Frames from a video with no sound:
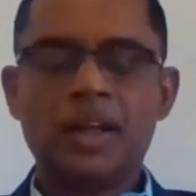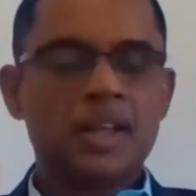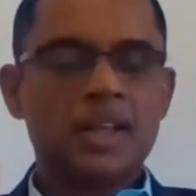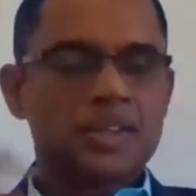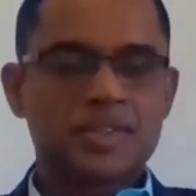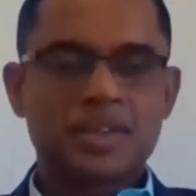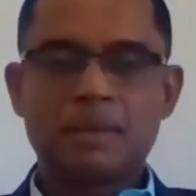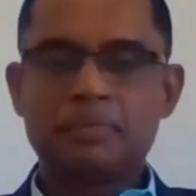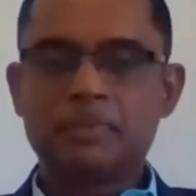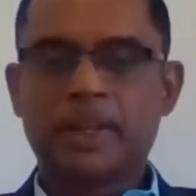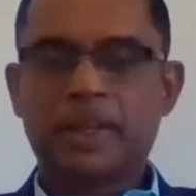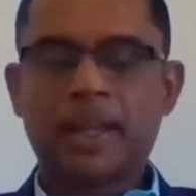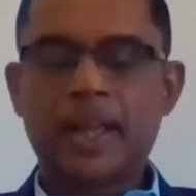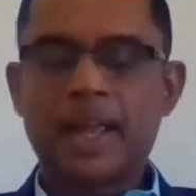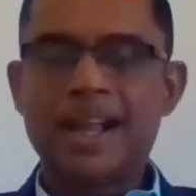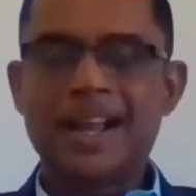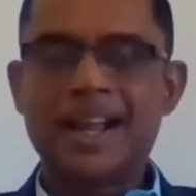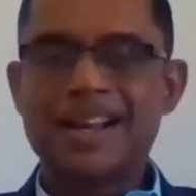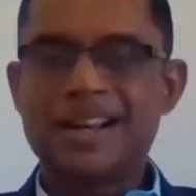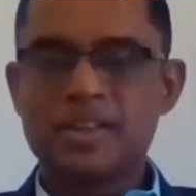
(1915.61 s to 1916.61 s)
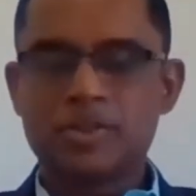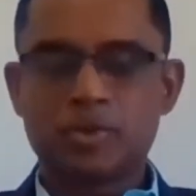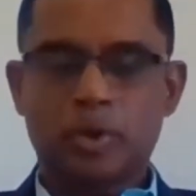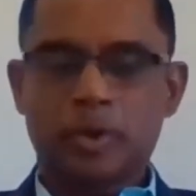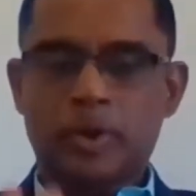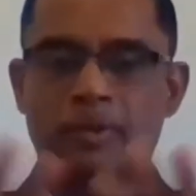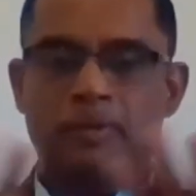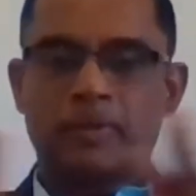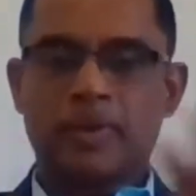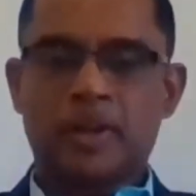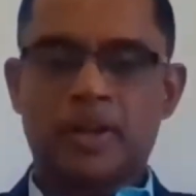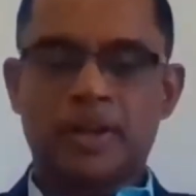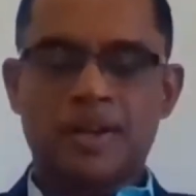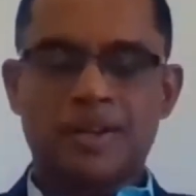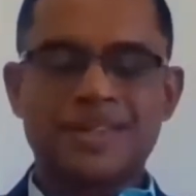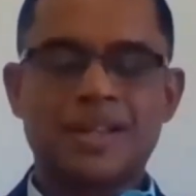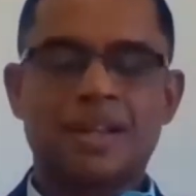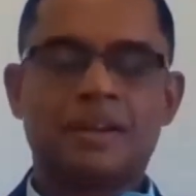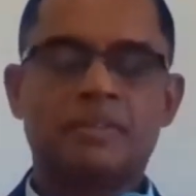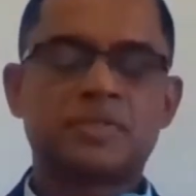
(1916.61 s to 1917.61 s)
something else, or even
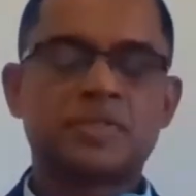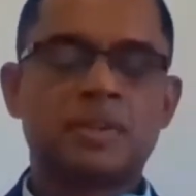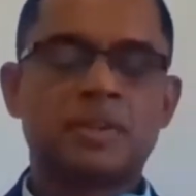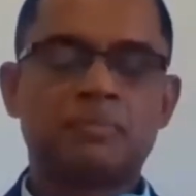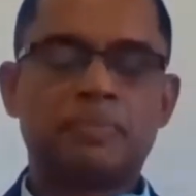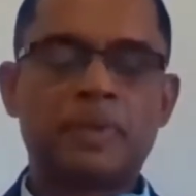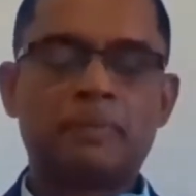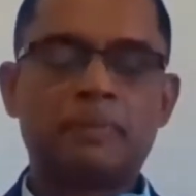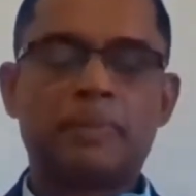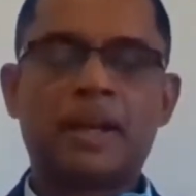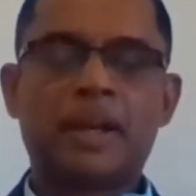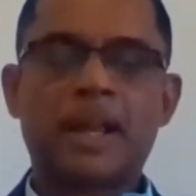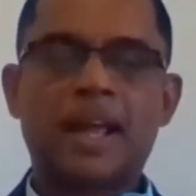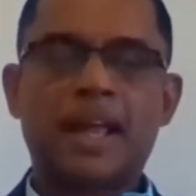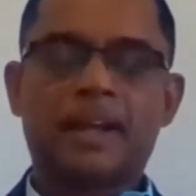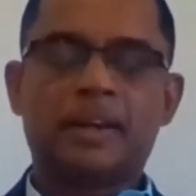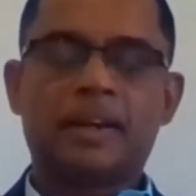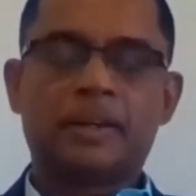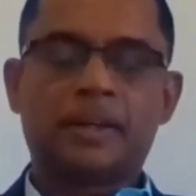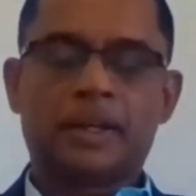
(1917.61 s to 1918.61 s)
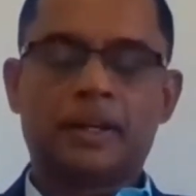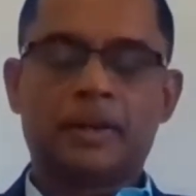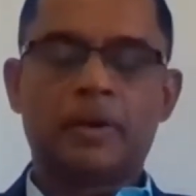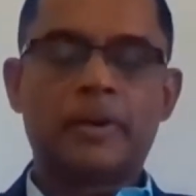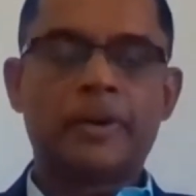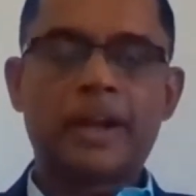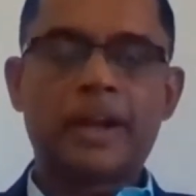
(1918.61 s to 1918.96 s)
people like uh,